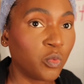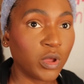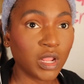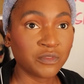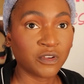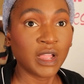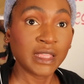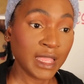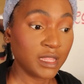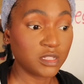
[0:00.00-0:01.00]
whatever I
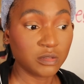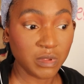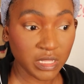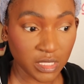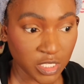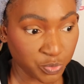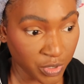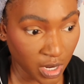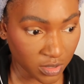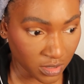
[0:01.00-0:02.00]
can to make these
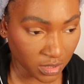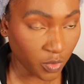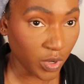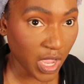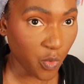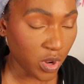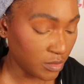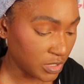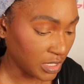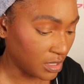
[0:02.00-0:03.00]
brows look the way I want
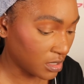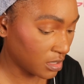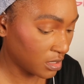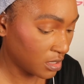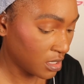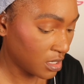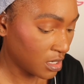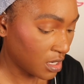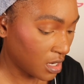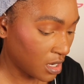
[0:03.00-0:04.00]
them to look.
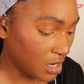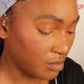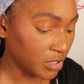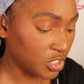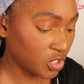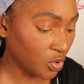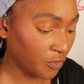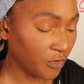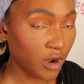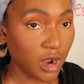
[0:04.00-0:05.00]
But so
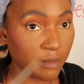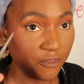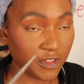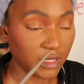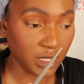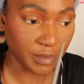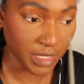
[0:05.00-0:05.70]
far I'm feeling the